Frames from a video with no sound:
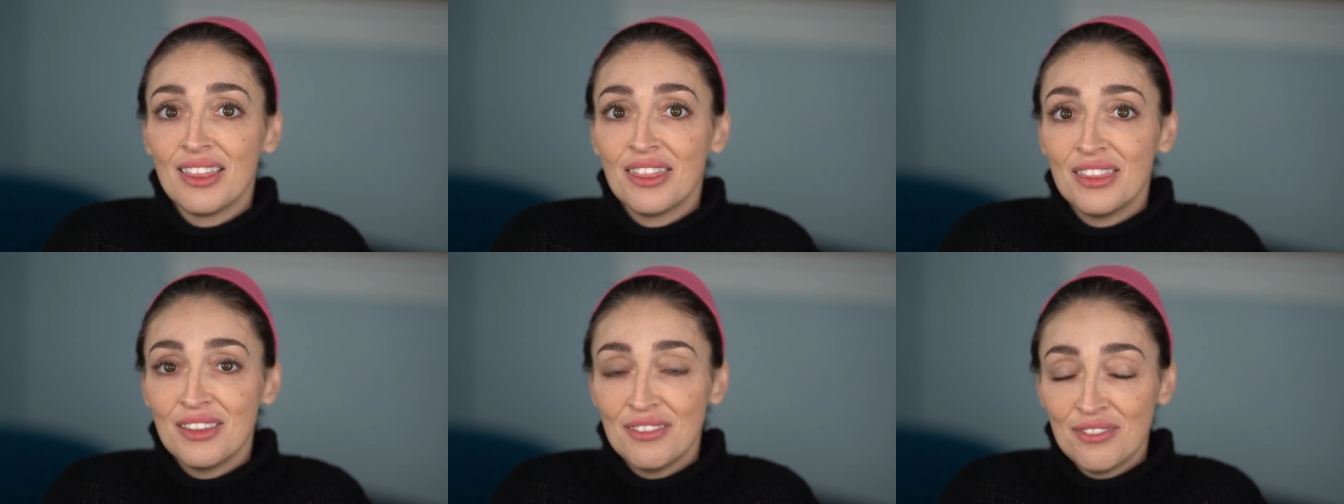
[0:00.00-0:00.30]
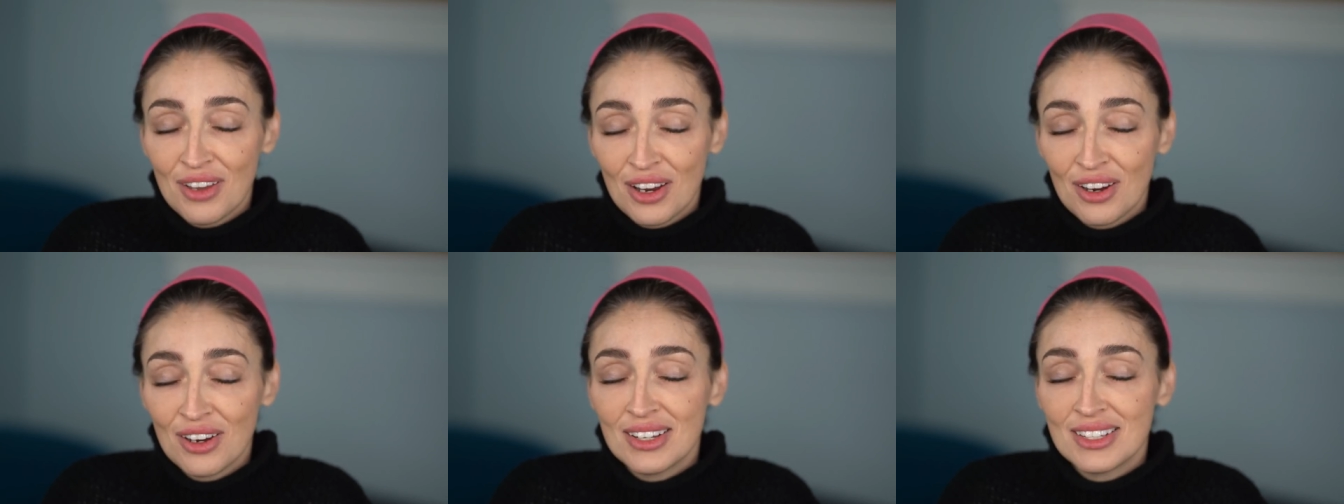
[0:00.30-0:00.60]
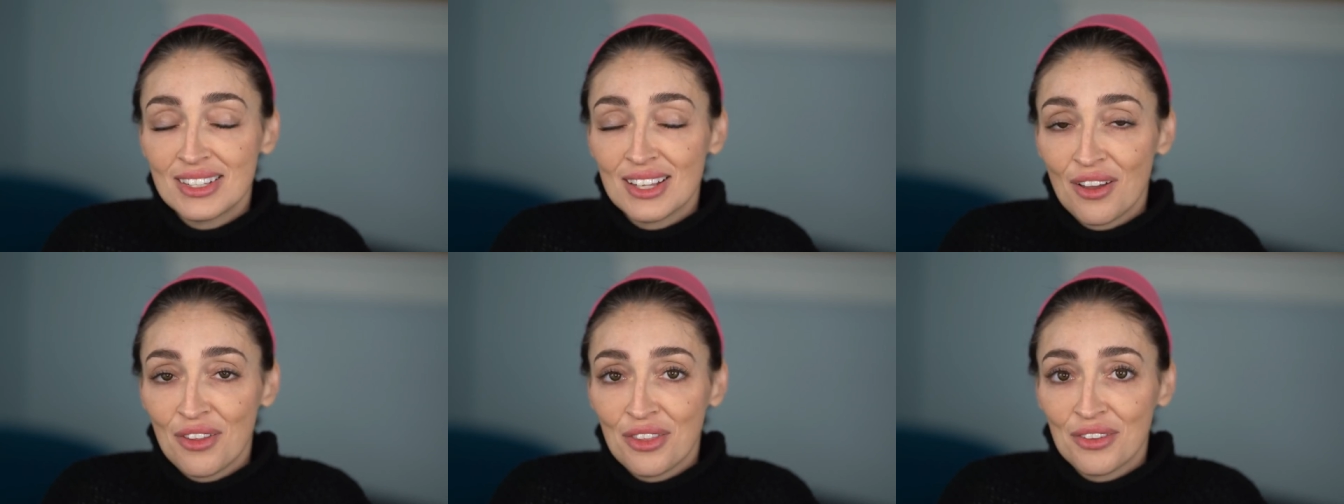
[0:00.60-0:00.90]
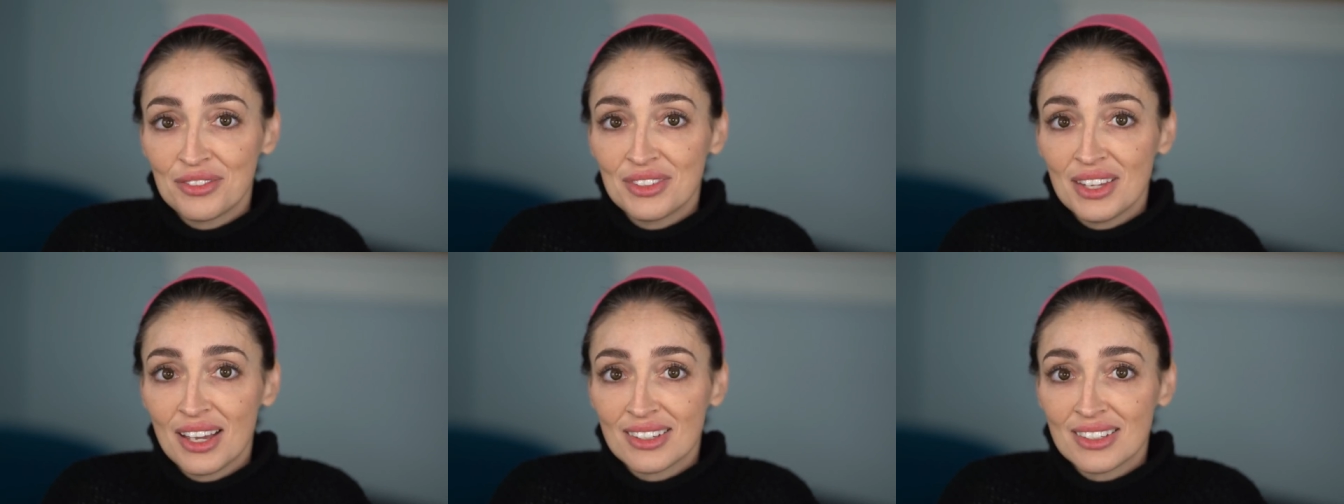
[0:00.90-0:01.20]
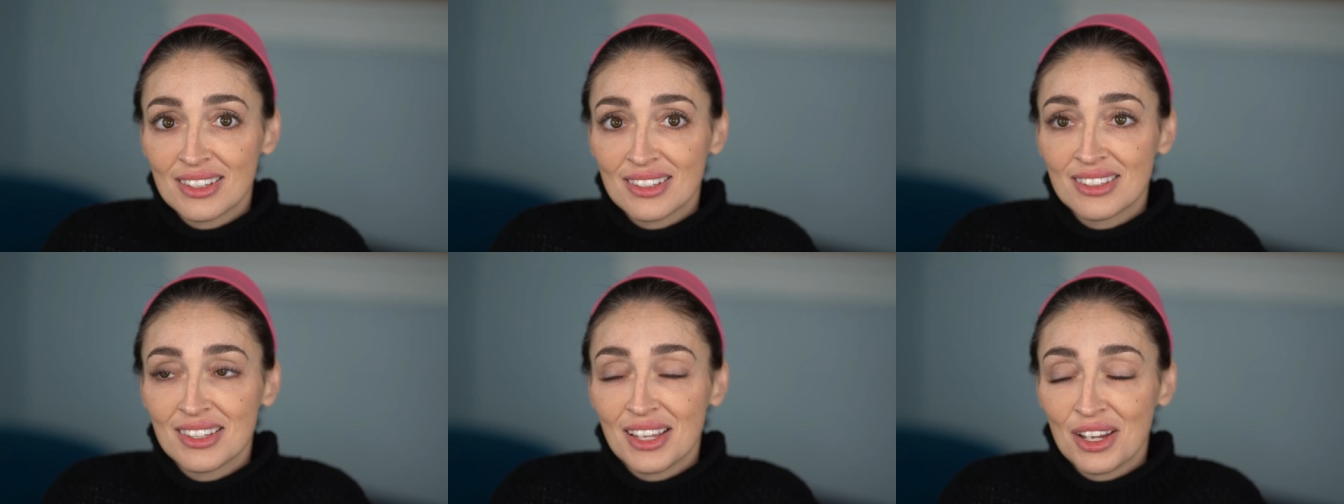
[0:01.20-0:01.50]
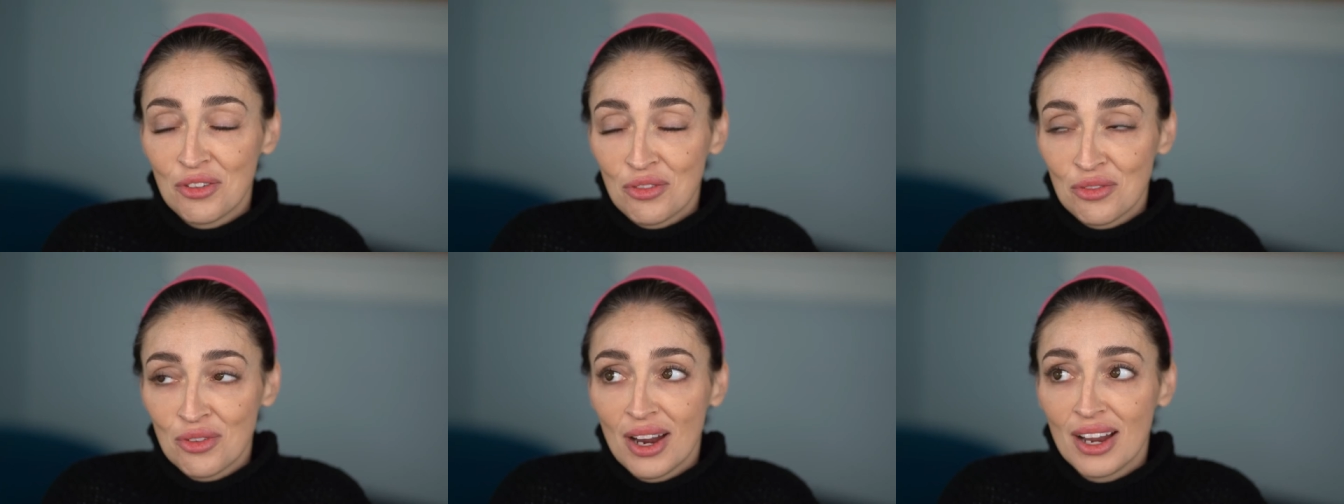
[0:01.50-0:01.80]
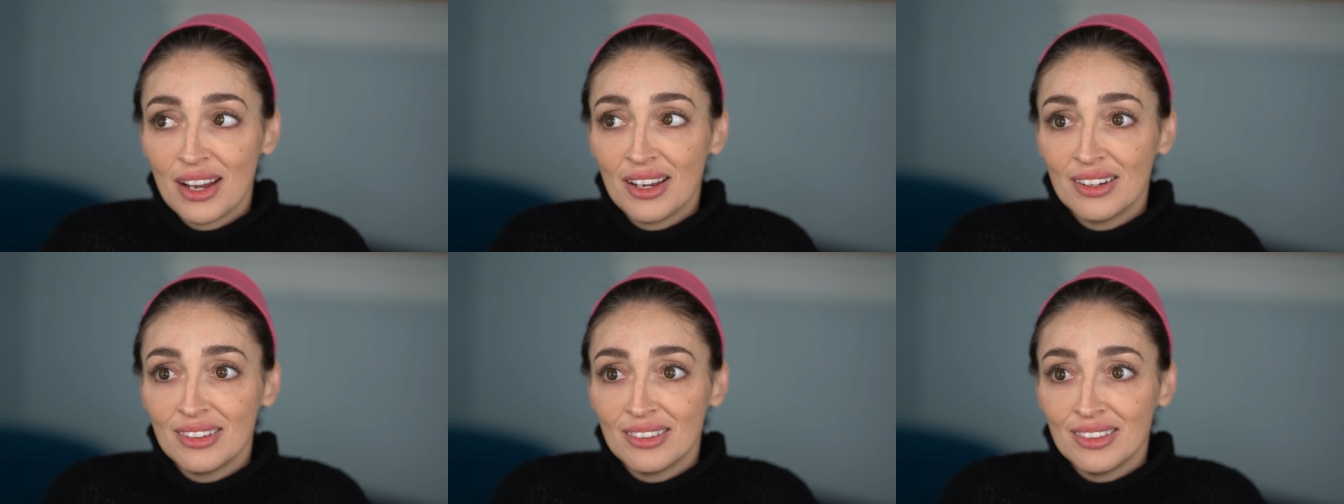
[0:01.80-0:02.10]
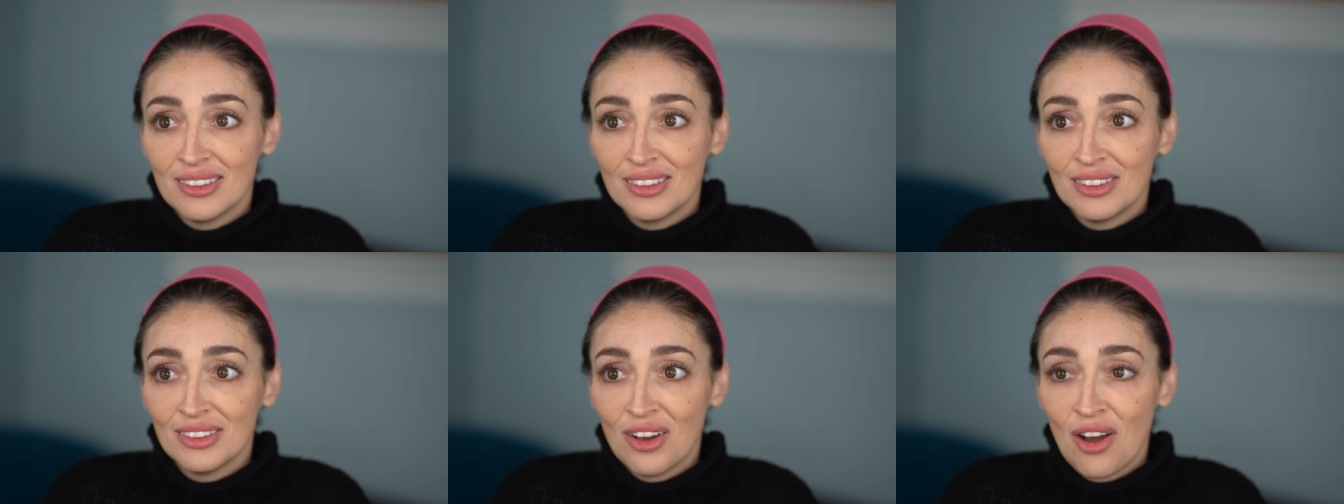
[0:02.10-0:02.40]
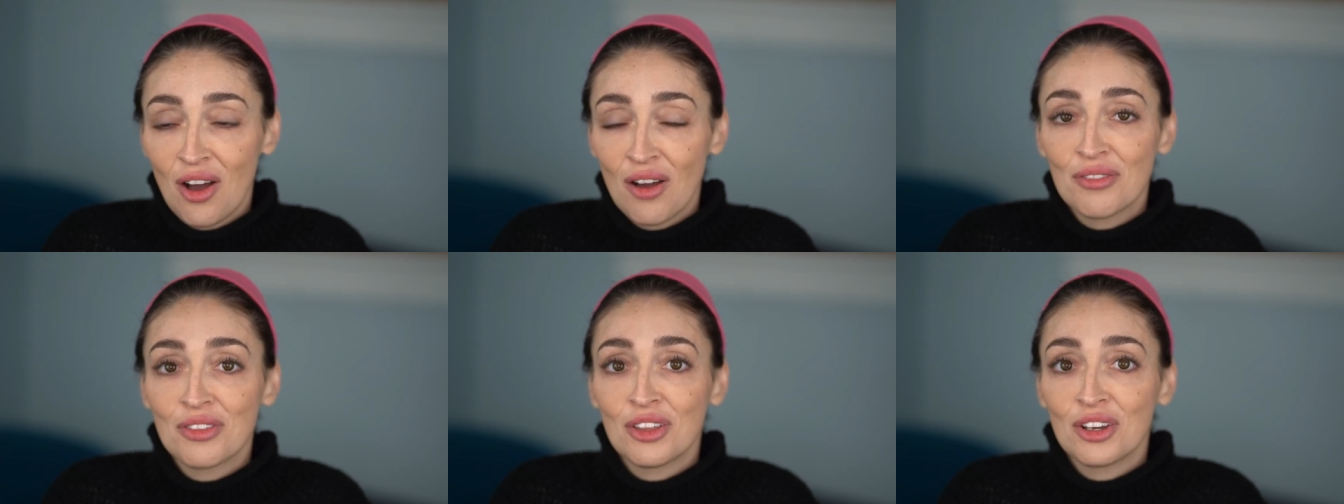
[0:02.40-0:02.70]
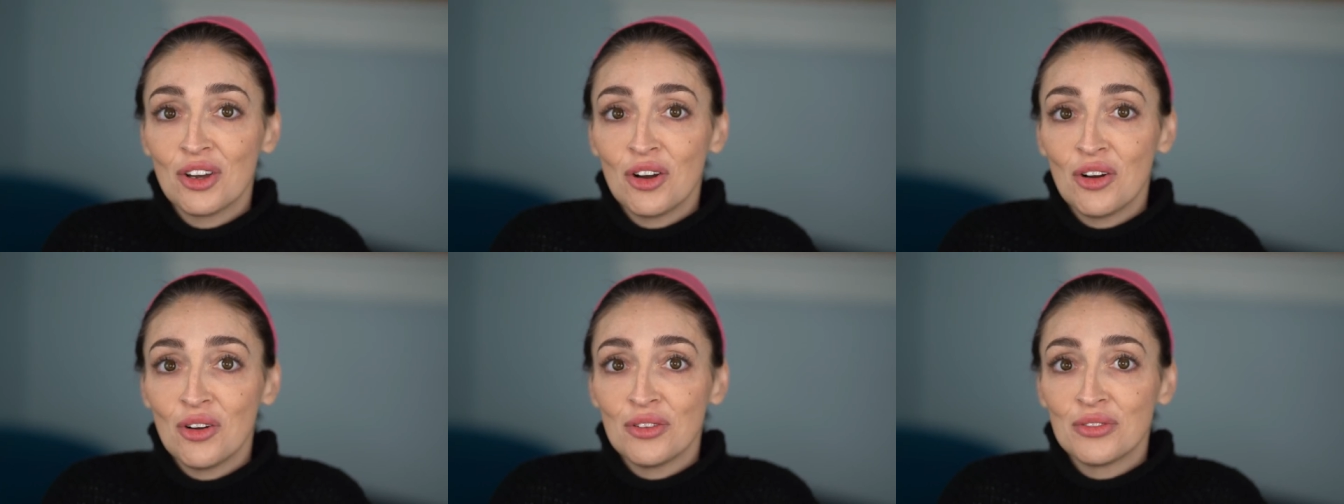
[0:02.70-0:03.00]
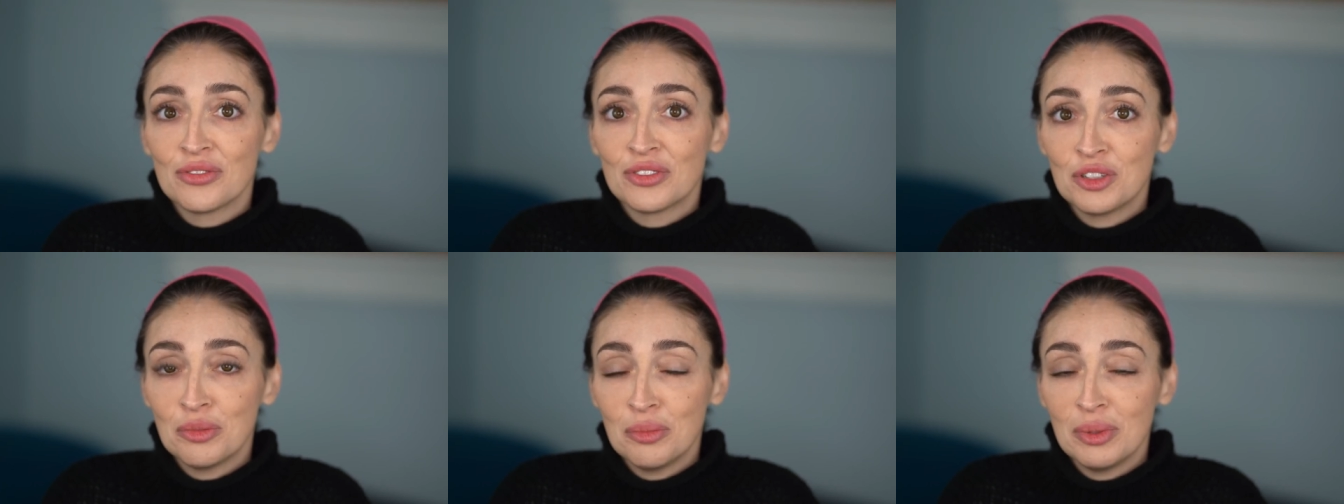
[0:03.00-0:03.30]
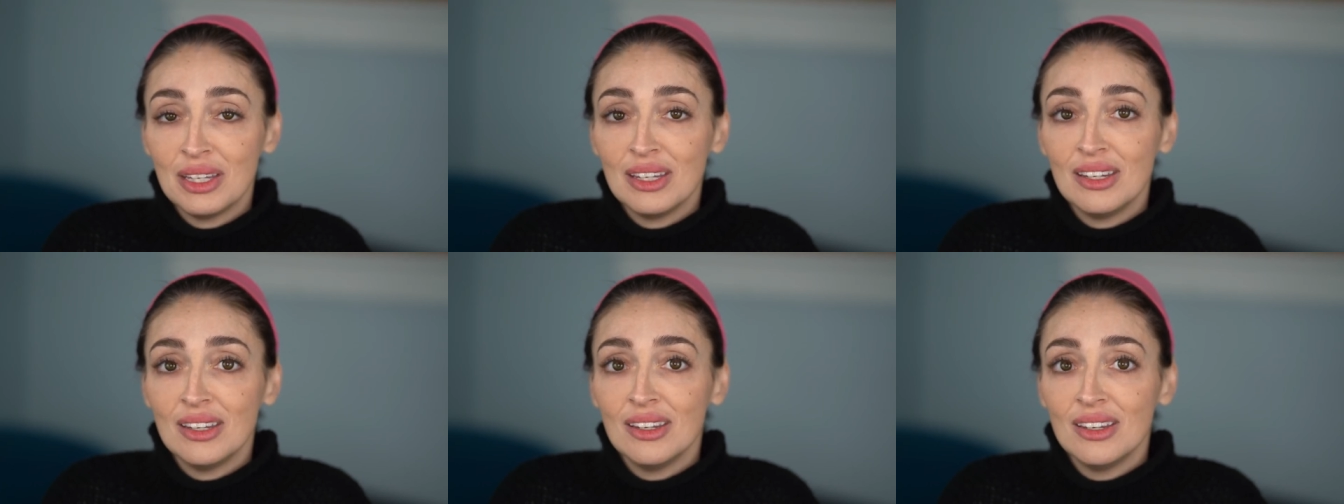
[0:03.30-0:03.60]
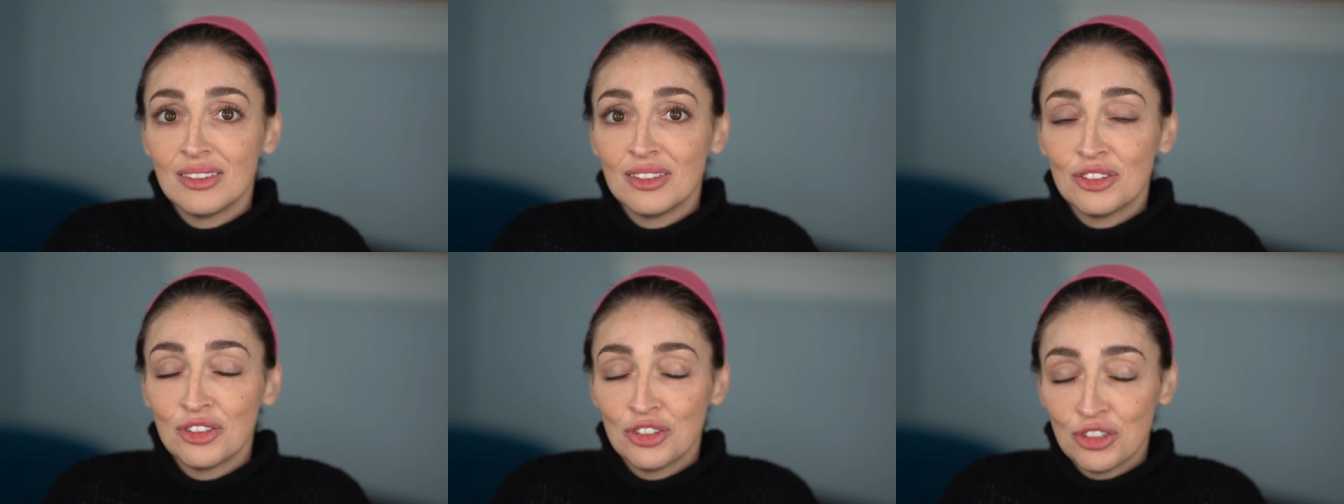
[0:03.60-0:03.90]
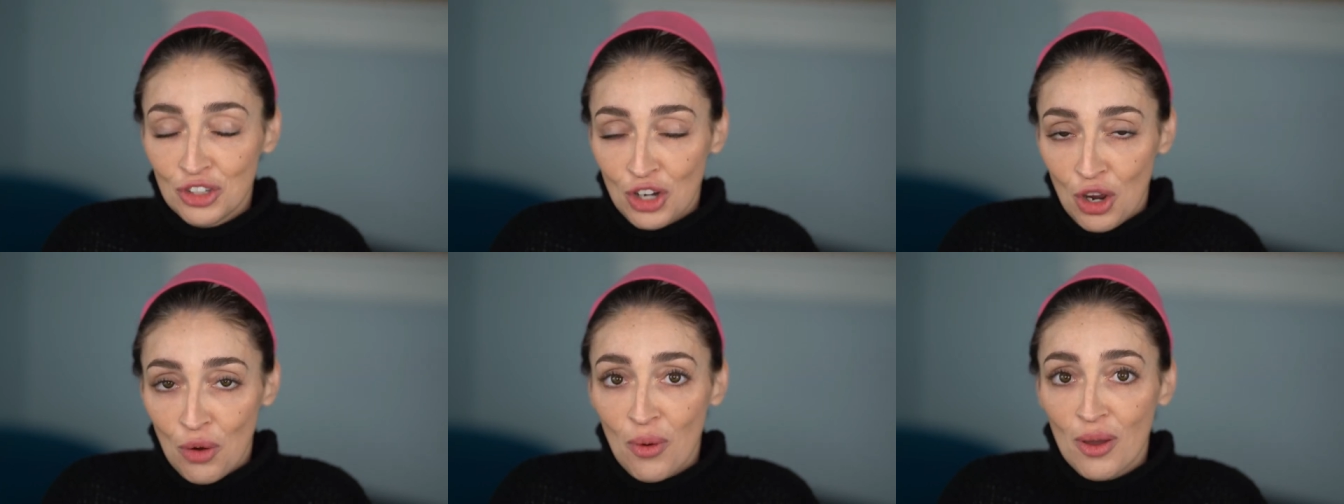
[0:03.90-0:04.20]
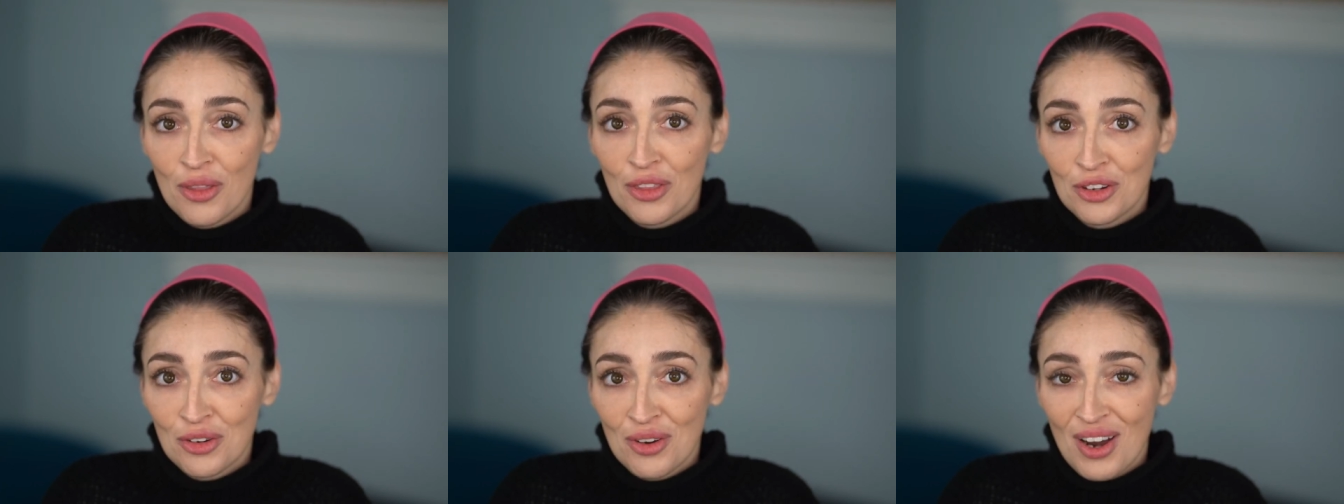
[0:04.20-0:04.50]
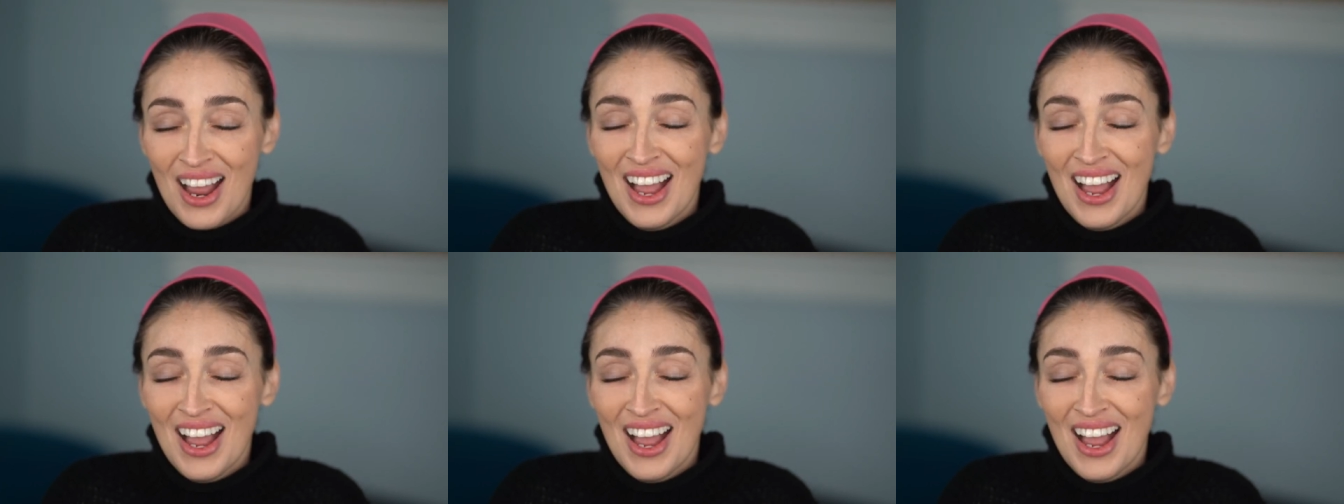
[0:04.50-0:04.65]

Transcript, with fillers: the very south of Texas, like right off the Gulf, to be snow on the ground.